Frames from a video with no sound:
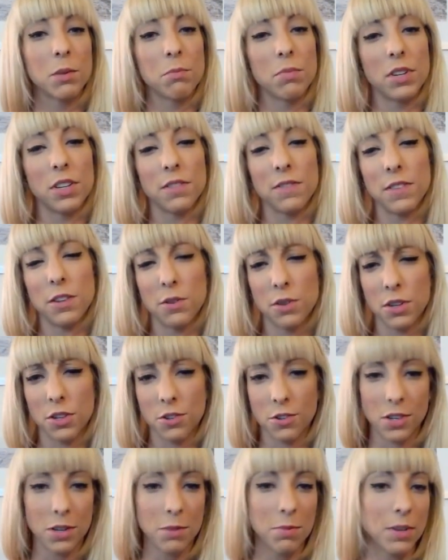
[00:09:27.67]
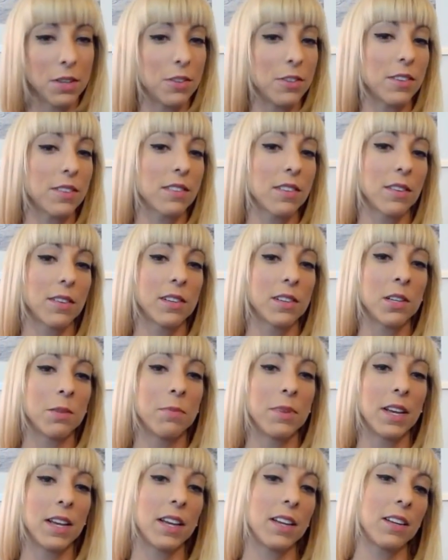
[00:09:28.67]
But if you contribute just a little
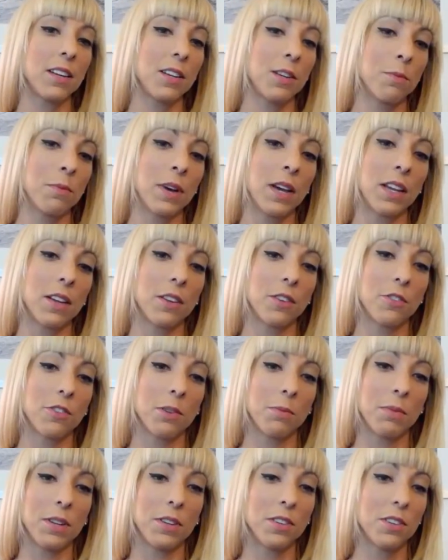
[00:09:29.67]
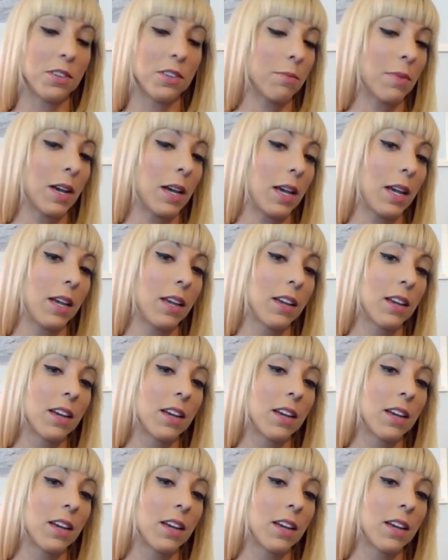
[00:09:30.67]
bit, you might contribute to my